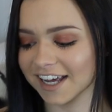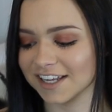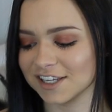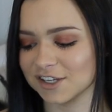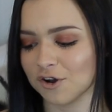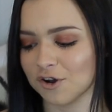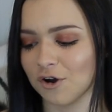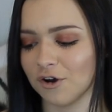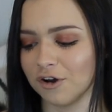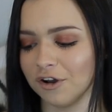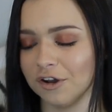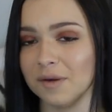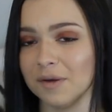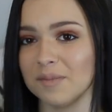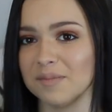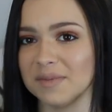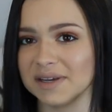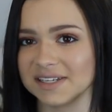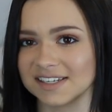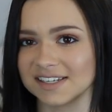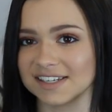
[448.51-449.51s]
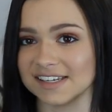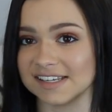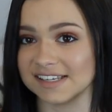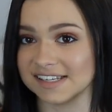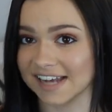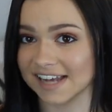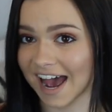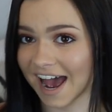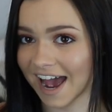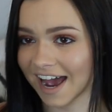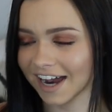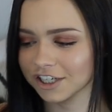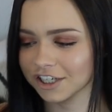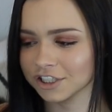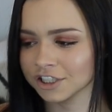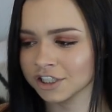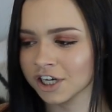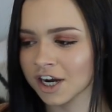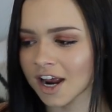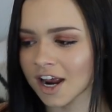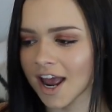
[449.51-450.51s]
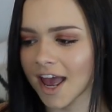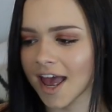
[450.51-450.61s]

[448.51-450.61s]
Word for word: It's called Missus Dash,